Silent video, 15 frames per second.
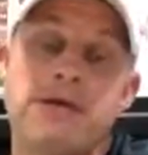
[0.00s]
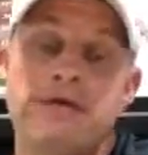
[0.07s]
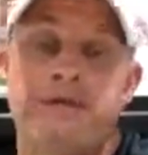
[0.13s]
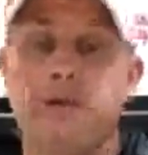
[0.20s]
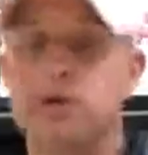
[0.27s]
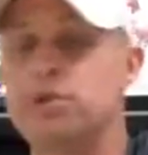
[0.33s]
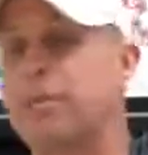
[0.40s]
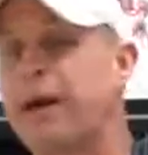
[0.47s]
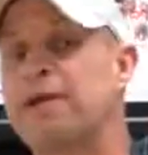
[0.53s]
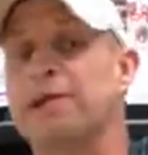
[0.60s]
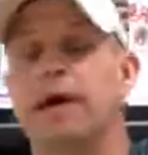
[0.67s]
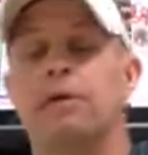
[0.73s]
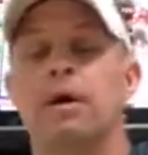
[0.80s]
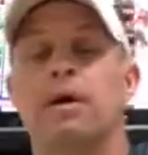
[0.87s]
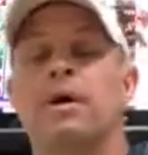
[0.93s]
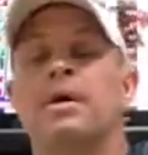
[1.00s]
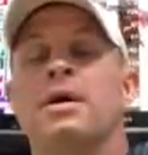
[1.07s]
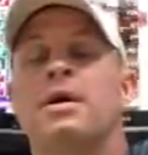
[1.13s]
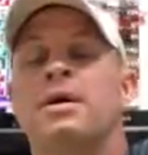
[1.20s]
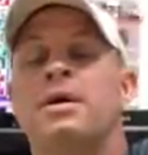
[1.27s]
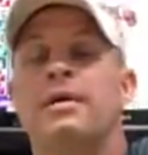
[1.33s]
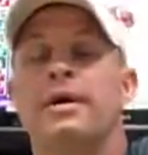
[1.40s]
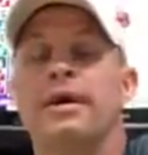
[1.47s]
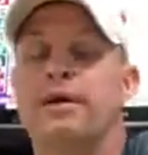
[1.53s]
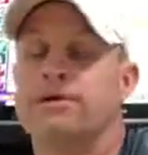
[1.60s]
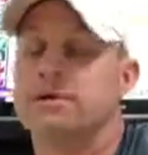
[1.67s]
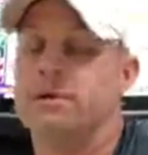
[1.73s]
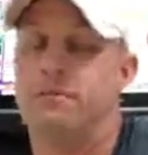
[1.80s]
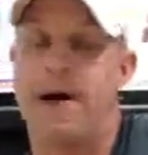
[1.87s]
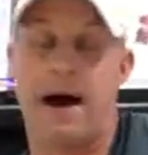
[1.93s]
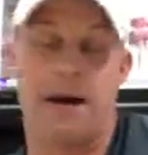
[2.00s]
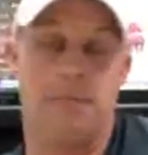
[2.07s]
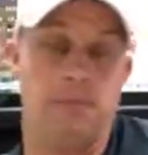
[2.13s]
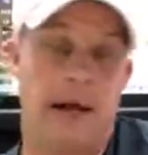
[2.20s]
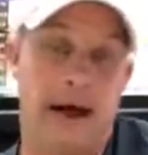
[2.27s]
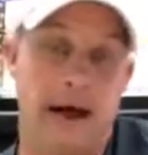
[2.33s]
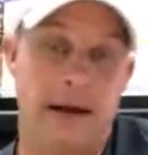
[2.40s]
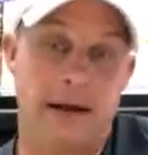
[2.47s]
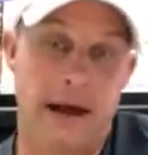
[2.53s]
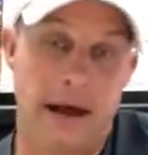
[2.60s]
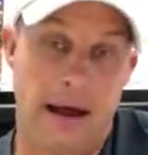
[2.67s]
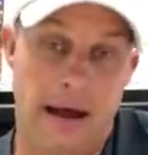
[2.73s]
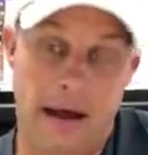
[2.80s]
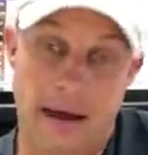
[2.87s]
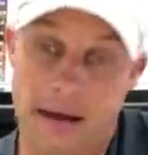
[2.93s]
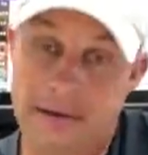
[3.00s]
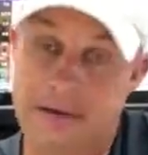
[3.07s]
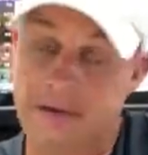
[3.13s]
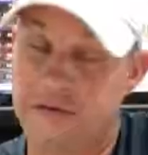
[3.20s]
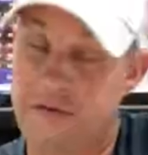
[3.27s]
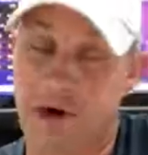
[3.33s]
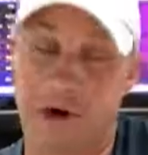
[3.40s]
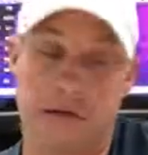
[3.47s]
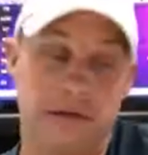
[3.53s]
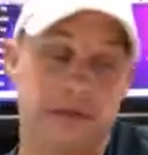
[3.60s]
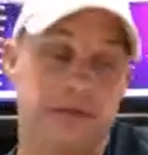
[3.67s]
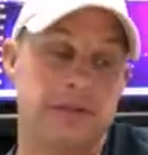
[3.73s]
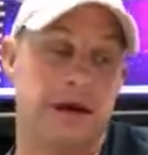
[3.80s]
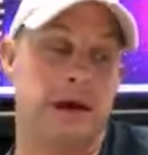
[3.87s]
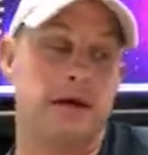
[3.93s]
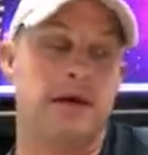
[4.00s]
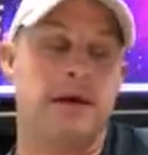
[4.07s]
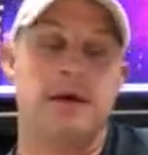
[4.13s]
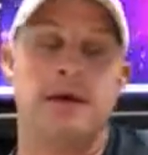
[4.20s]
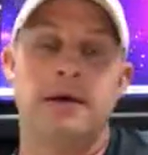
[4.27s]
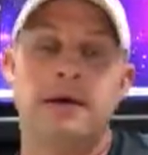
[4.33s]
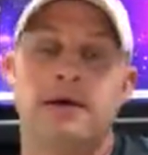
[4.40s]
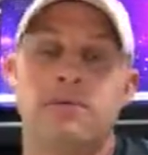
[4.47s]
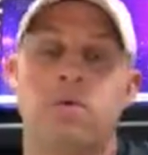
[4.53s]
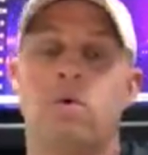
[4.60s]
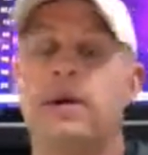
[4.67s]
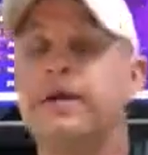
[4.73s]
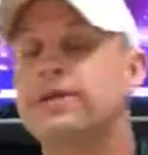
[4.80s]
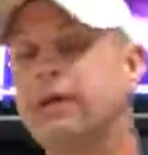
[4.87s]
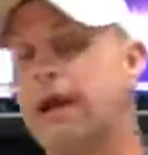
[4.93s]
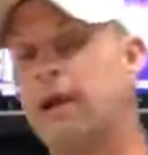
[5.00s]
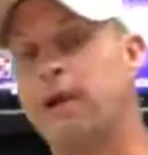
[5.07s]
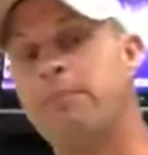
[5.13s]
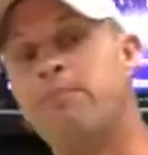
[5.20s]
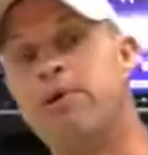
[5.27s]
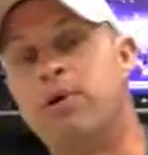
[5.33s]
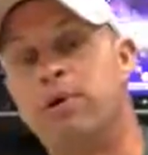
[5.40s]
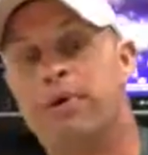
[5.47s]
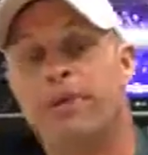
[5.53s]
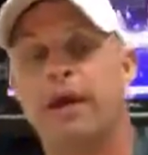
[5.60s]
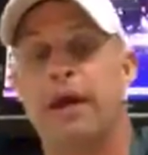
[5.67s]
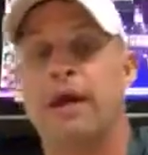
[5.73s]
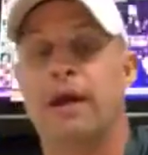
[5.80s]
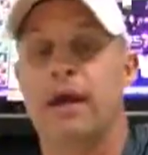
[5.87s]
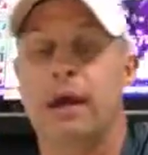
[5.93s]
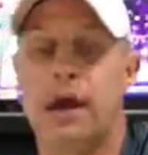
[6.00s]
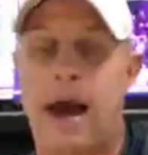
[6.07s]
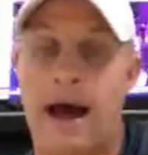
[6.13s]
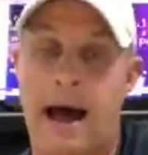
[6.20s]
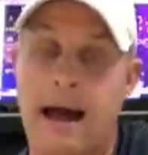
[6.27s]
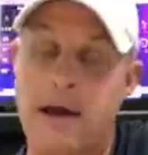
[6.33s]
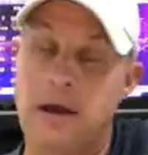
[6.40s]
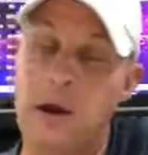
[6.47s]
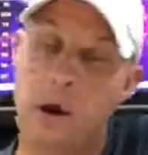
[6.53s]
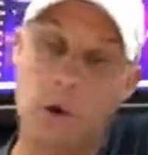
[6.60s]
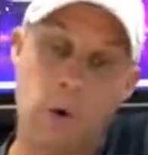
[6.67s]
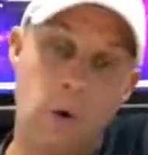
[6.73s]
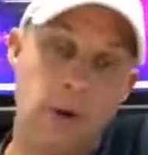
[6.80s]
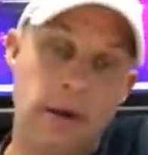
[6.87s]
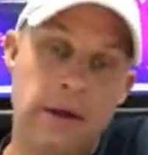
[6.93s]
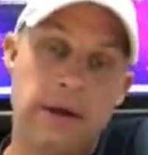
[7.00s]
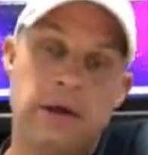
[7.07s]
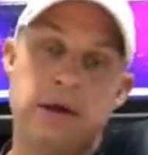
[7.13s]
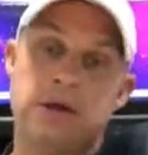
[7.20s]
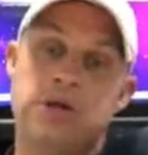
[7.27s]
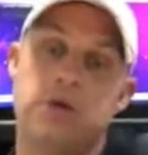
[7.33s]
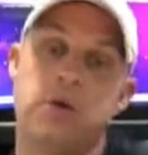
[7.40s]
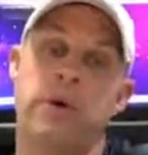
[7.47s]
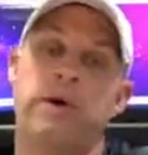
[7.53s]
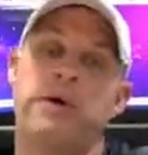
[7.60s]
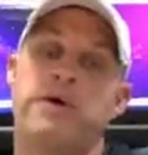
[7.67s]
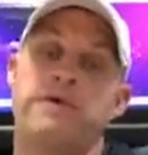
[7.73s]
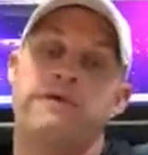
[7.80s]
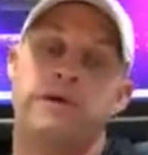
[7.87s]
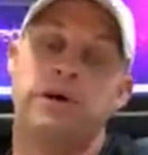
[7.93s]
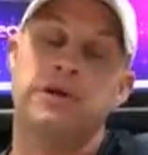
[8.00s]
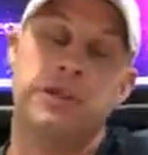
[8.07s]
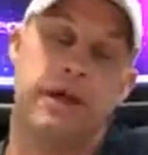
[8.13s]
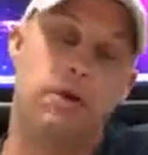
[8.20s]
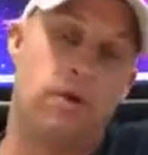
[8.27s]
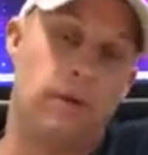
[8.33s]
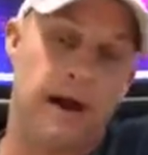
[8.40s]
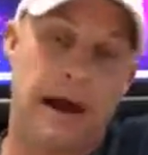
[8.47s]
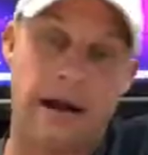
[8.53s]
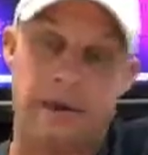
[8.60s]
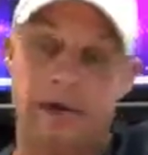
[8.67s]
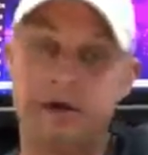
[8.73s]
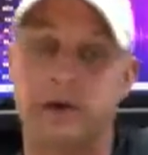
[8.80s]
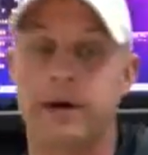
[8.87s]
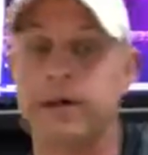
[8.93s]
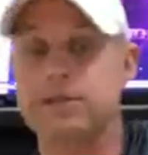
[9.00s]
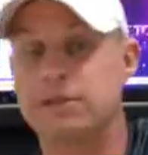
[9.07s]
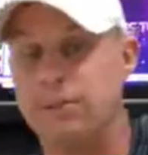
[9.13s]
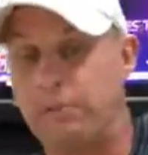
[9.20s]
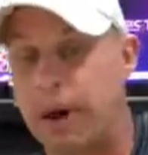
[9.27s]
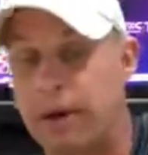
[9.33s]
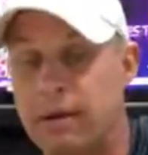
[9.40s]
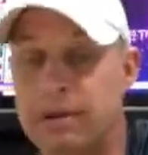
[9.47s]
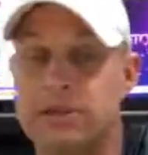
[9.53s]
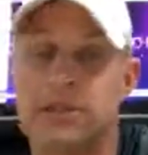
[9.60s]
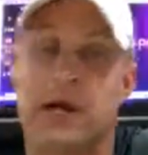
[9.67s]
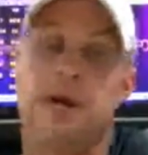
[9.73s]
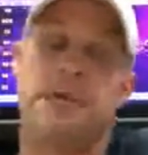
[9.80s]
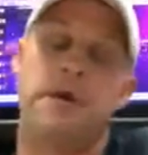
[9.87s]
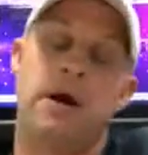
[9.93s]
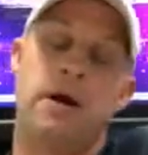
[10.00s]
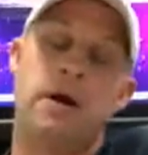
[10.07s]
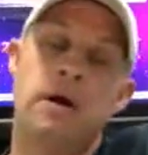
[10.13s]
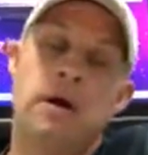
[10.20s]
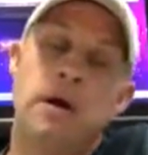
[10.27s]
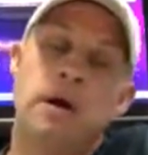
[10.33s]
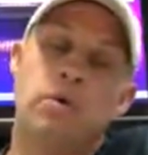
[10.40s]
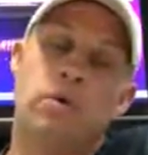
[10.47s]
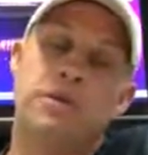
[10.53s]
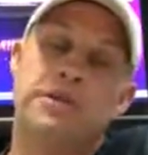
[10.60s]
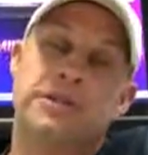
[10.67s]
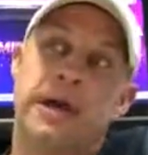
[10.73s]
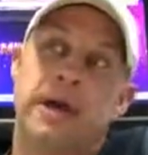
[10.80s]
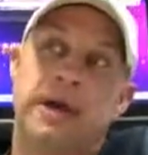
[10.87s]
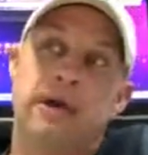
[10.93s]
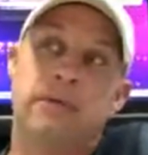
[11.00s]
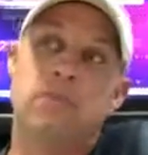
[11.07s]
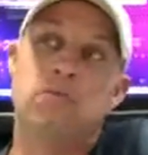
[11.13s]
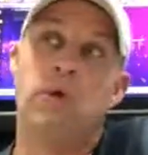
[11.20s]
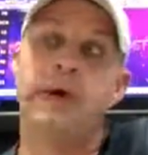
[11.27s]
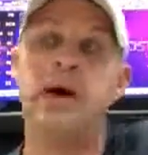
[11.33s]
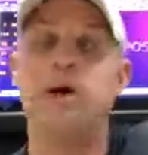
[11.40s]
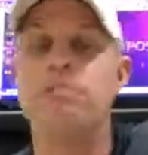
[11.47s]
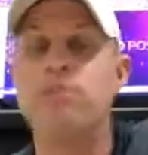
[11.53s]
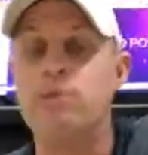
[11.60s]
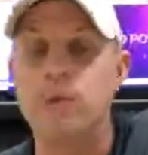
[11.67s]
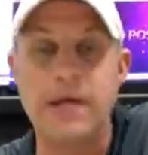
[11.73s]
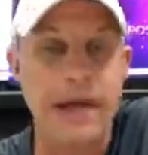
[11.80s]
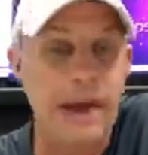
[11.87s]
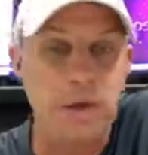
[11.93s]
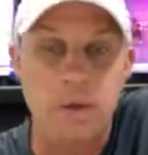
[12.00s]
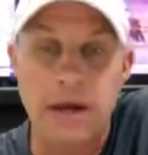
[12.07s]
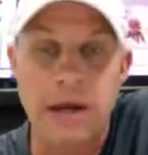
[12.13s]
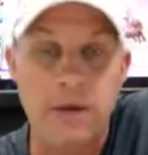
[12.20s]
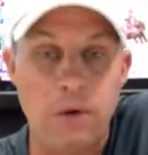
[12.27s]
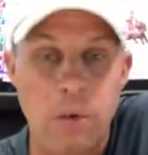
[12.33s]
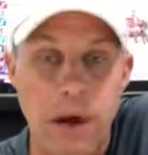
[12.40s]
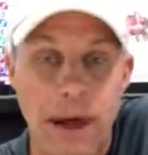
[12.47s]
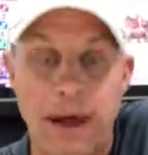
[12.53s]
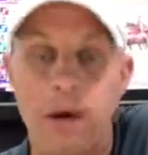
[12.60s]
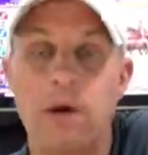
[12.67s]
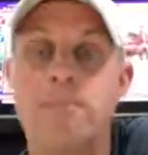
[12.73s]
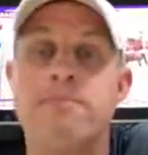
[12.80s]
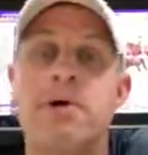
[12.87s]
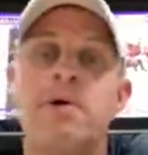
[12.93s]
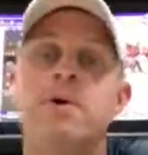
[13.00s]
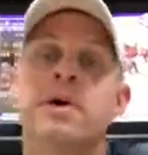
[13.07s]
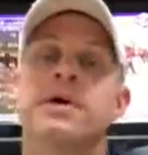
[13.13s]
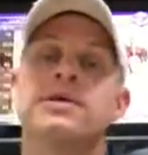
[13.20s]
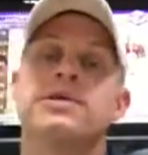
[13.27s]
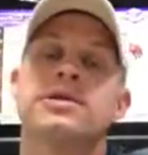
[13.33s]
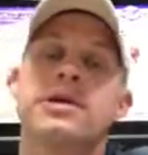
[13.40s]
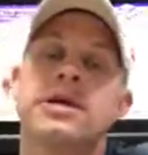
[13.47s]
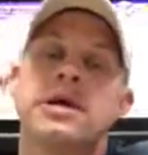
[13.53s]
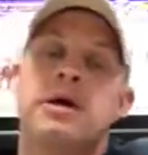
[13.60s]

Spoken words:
to first base. Now, look, here's the bottom line to start this thing. What is Aaron Boone thinking? I know Twitter universe, I know a lot of the critics, the pundits out there will say, well, Aaron Boone can't win either way. Aaron Boone is,